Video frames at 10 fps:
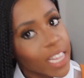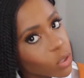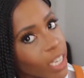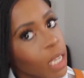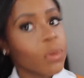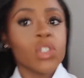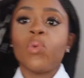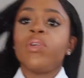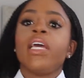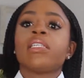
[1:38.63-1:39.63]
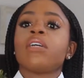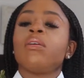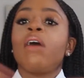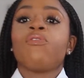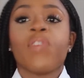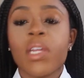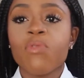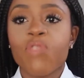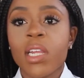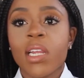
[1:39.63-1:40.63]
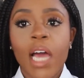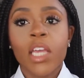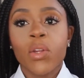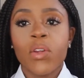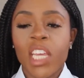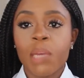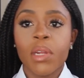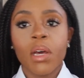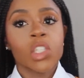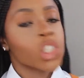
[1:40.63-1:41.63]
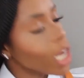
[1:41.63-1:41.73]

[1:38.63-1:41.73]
That's why I keep on doing this. I, I'm feeling really like, you know, Nicki Minaj